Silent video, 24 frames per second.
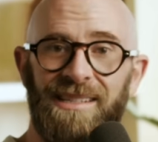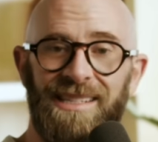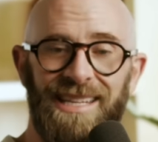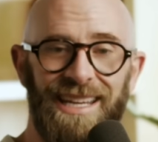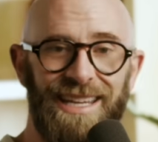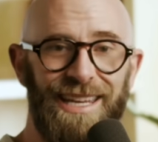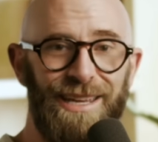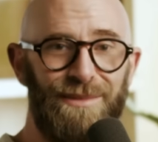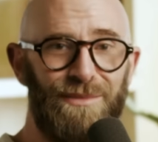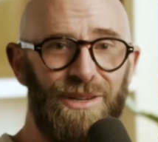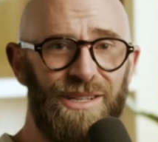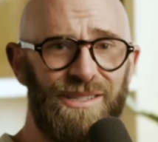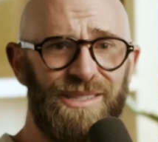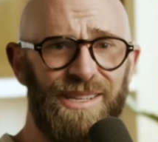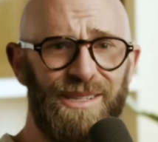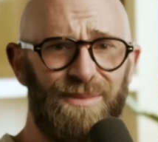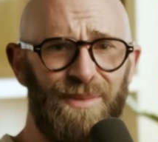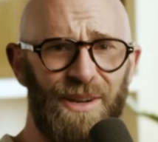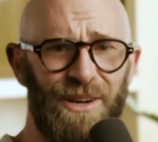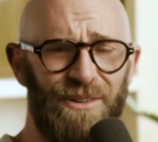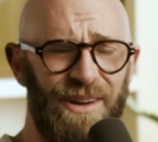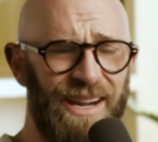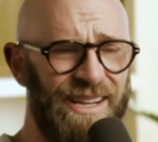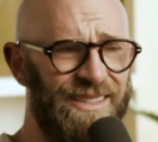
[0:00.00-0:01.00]
Ticketmaster's
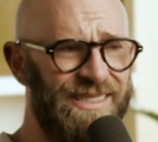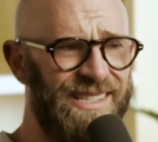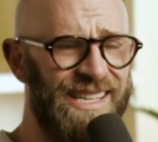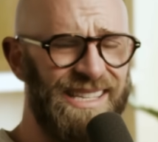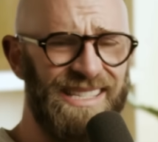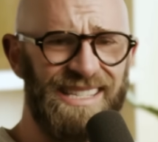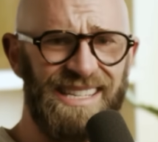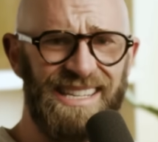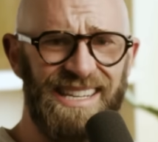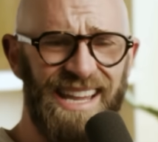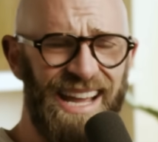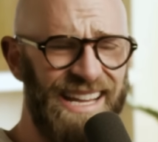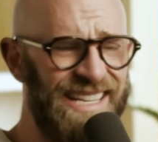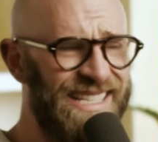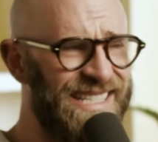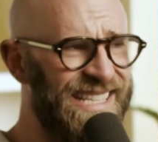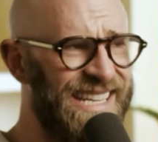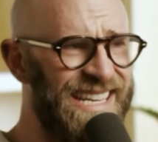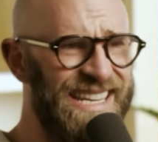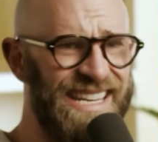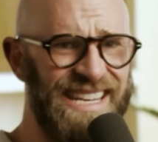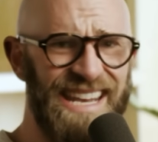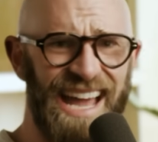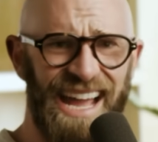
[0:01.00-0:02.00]
been around since
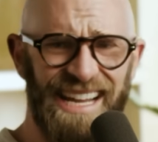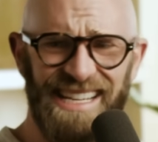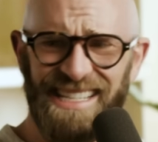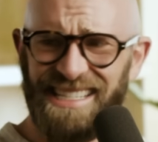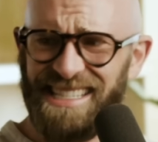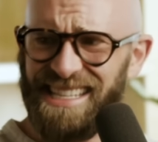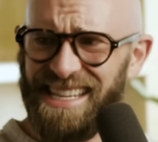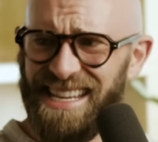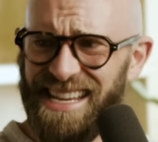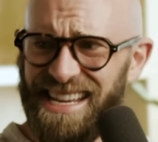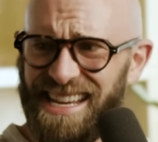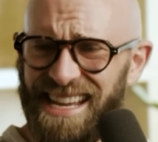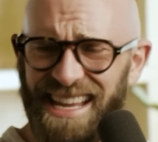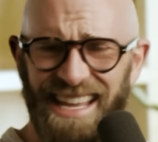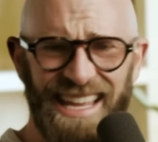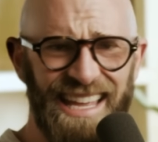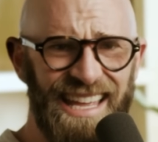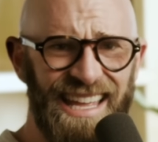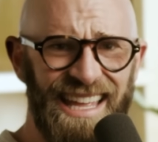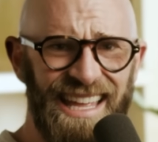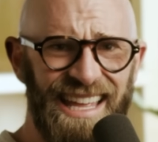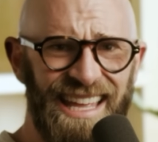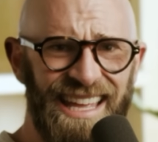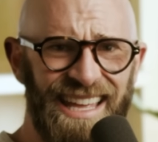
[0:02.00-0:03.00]
1990?
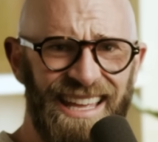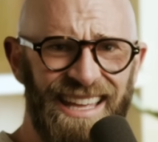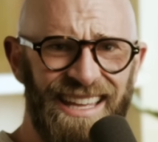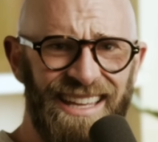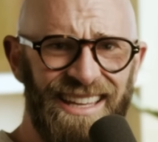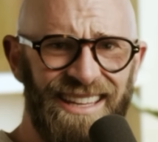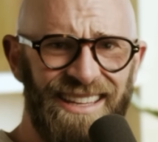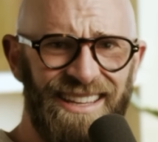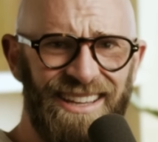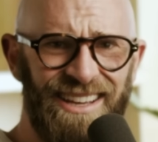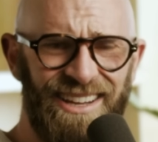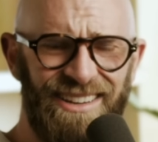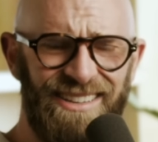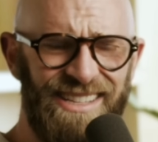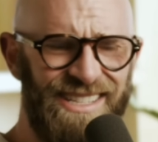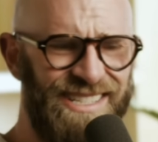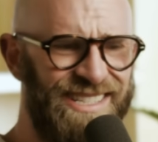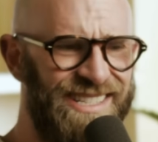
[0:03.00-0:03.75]
Holy